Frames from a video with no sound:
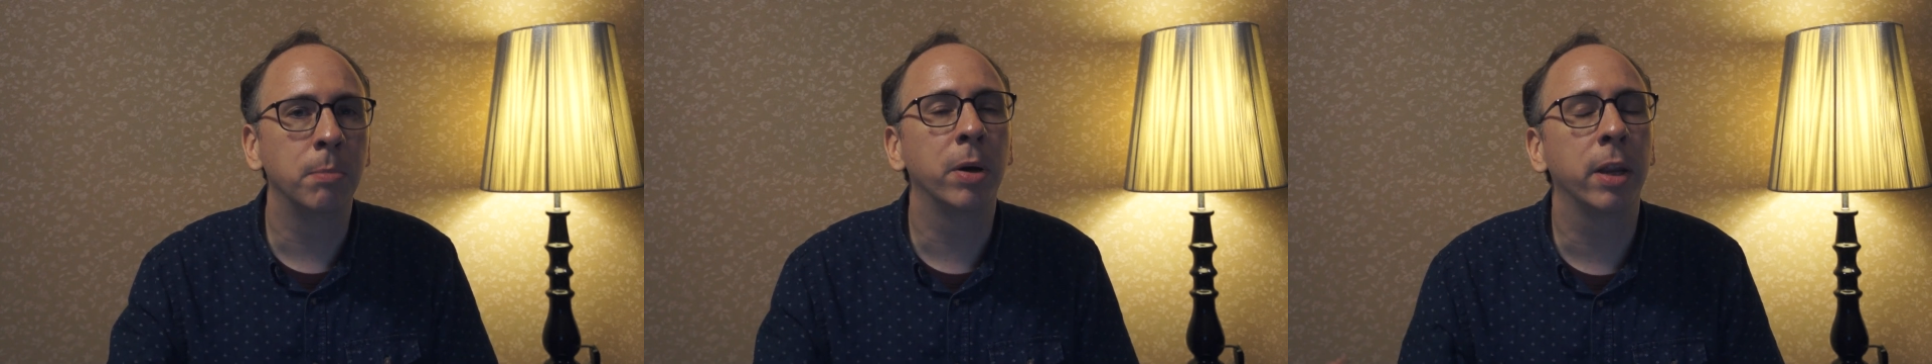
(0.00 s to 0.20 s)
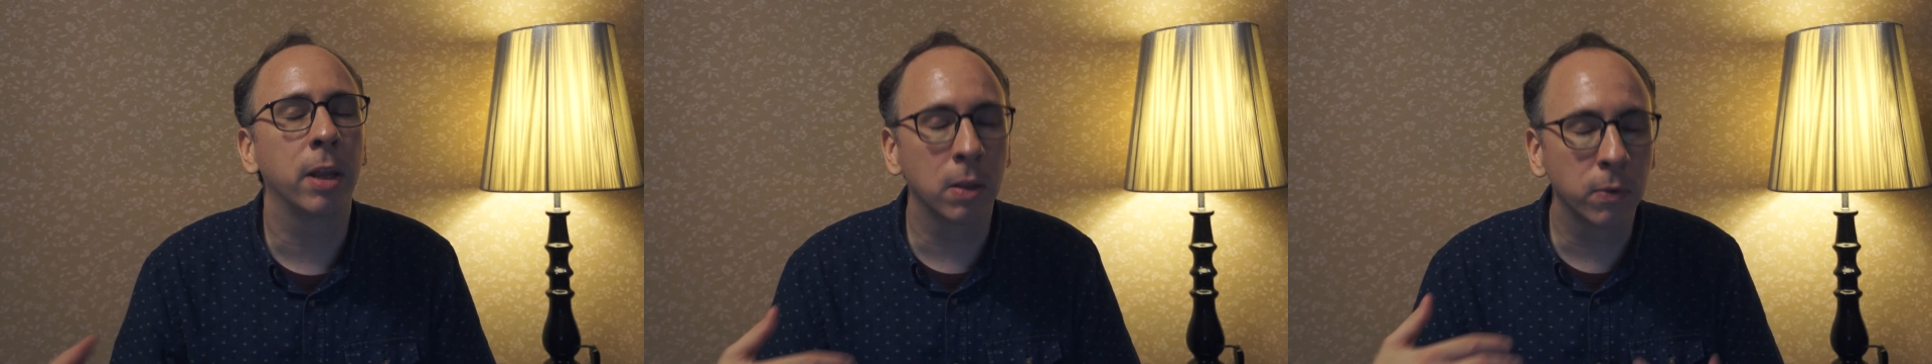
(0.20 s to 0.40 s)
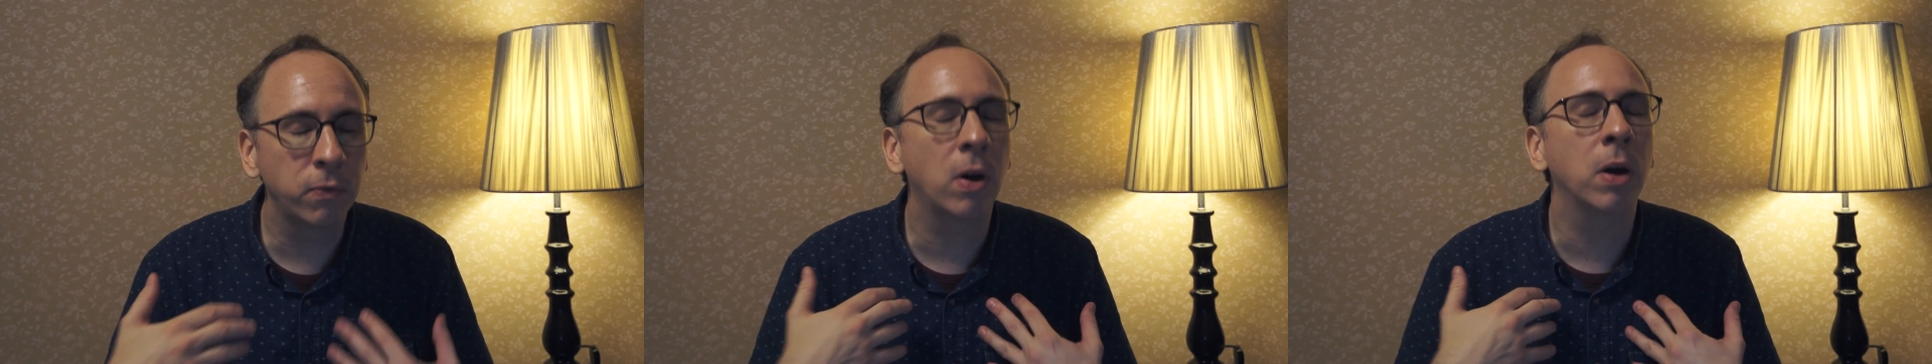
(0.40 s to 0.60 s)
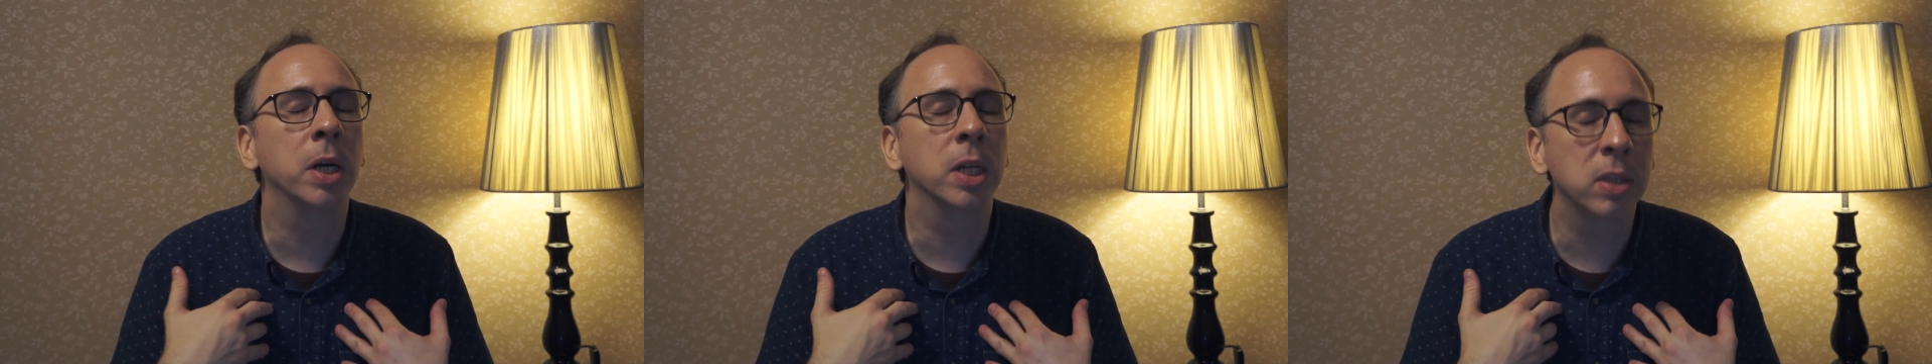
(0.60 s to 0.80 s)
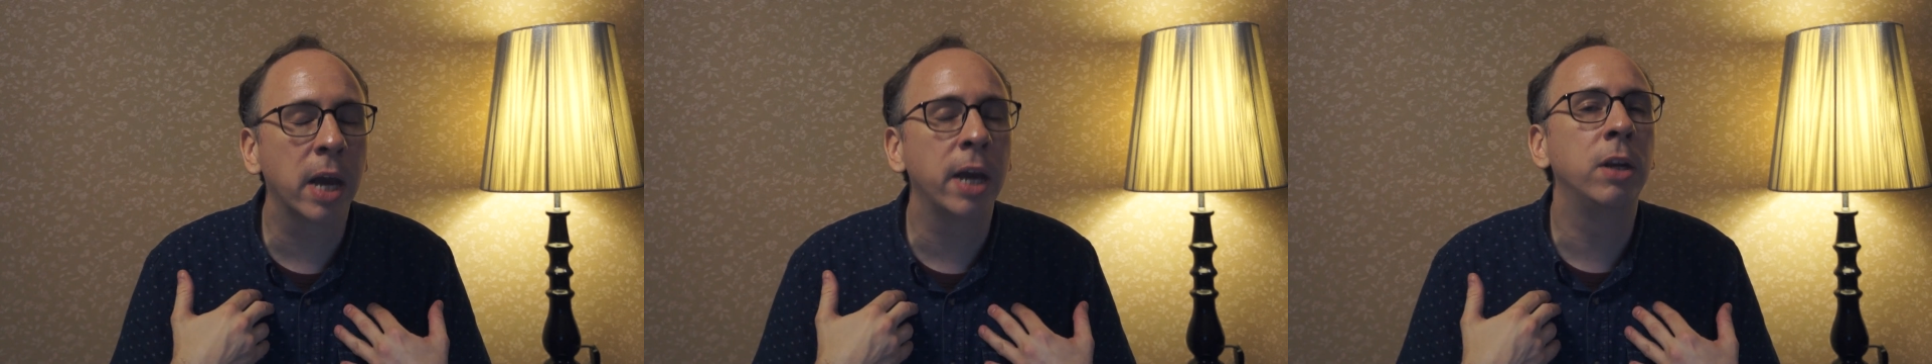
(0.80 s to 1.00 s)
But as far
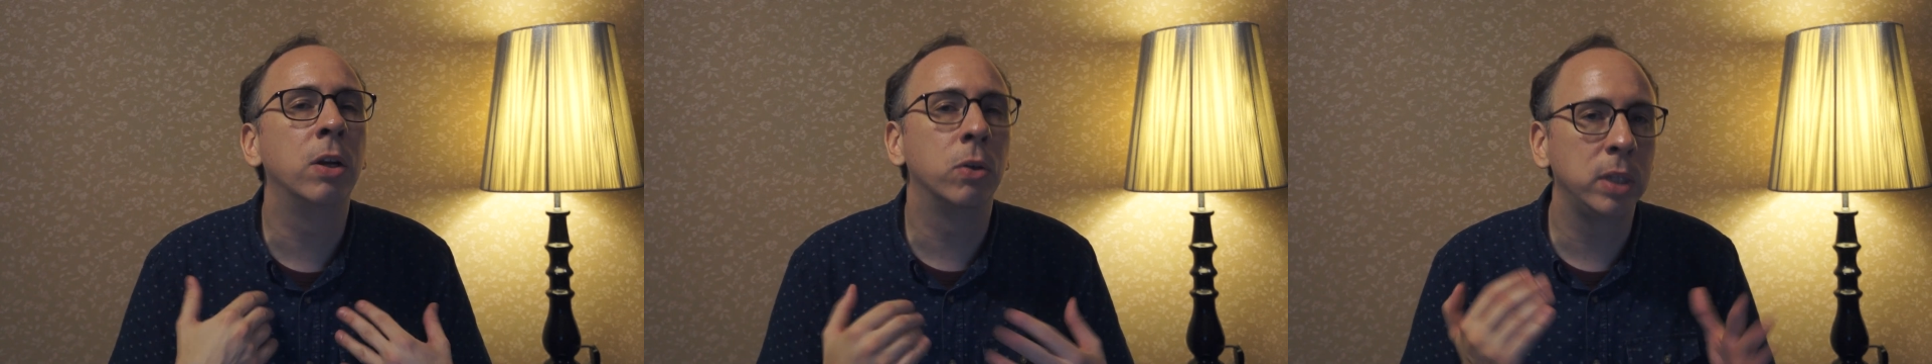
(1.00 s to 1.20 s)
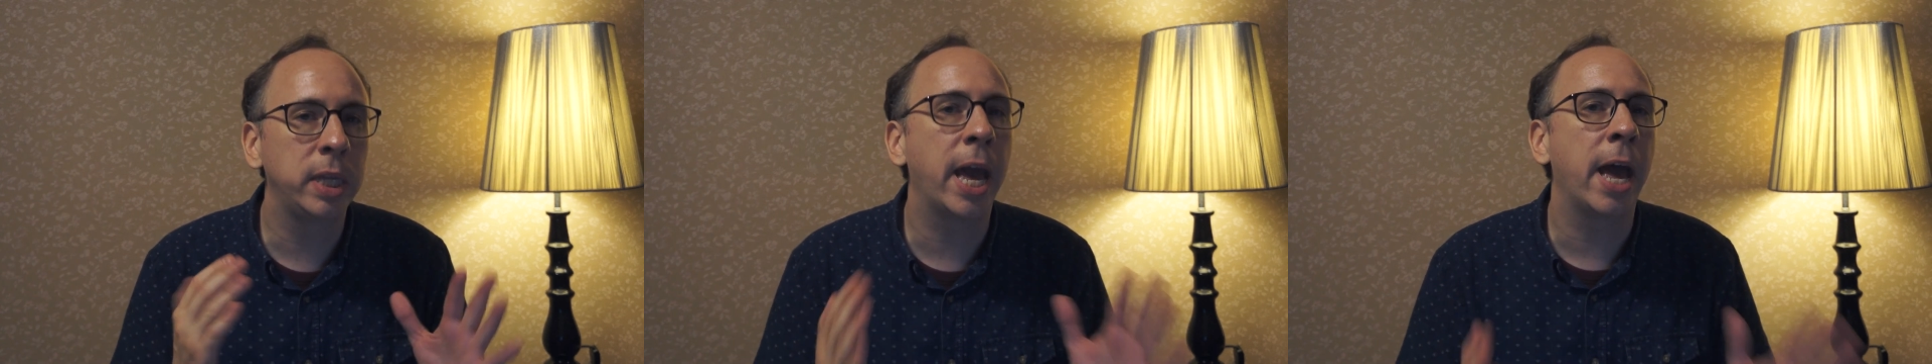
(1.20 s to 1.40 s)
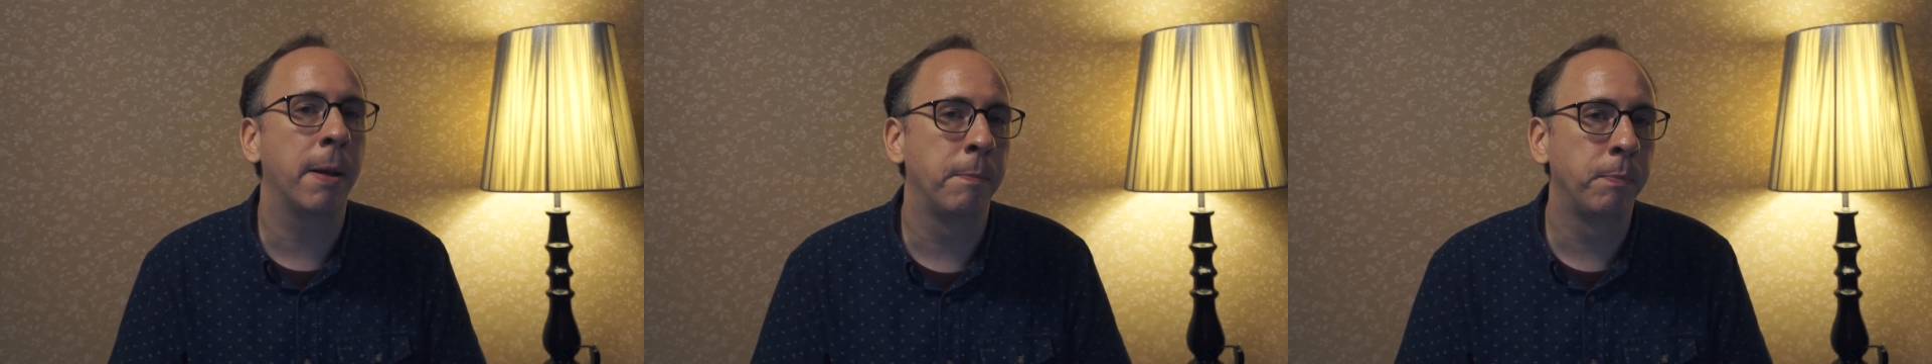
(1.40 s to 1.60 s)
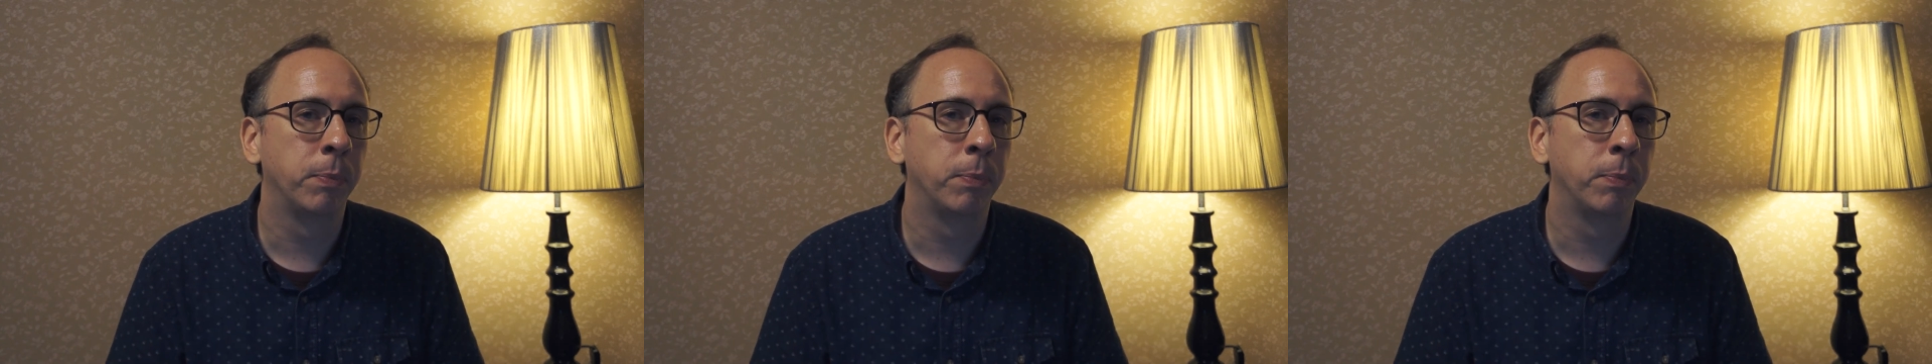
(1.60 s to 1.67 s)
as I know, yeah.